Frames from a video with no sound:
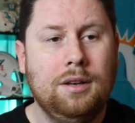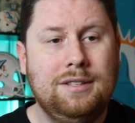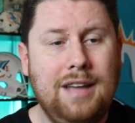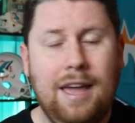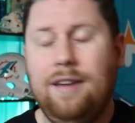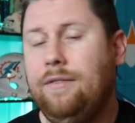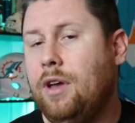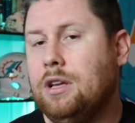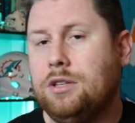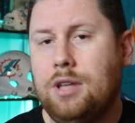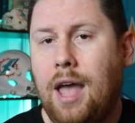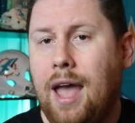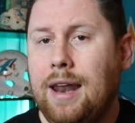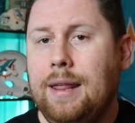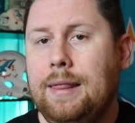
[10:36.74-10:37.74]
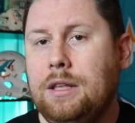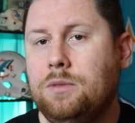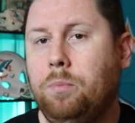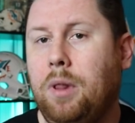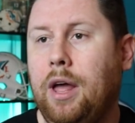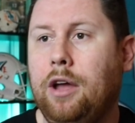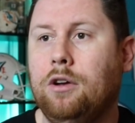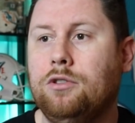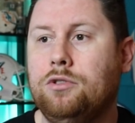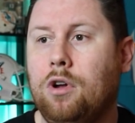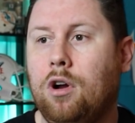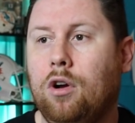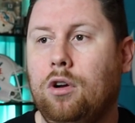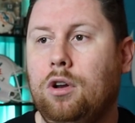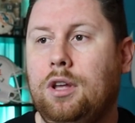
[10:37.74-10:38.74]
Davis, adding these players
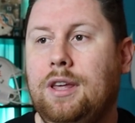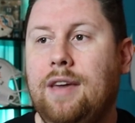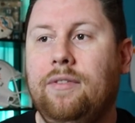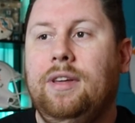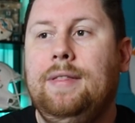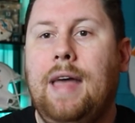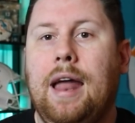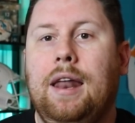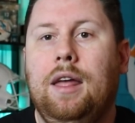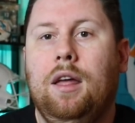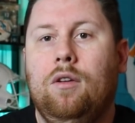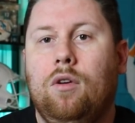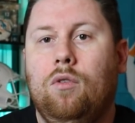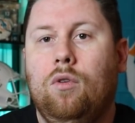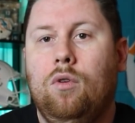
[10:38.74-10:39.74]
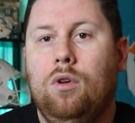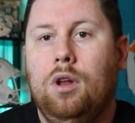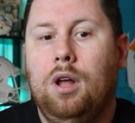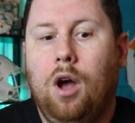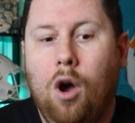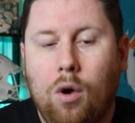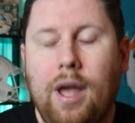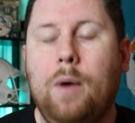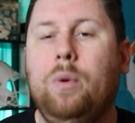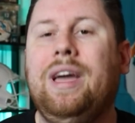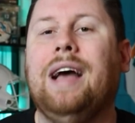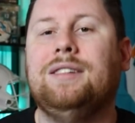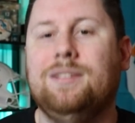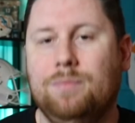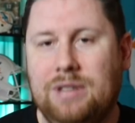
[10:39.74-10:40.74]
are giving that, okay, we
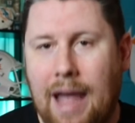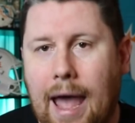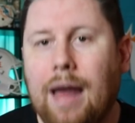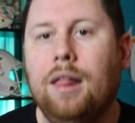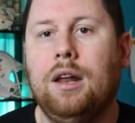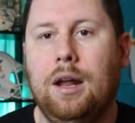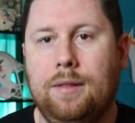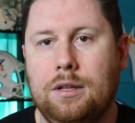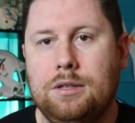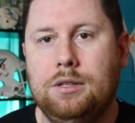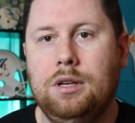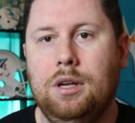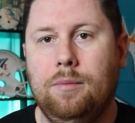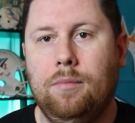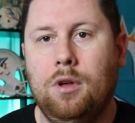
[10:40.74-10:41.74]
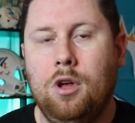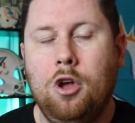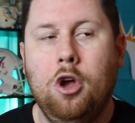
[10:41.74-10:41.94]
got some talent on this team.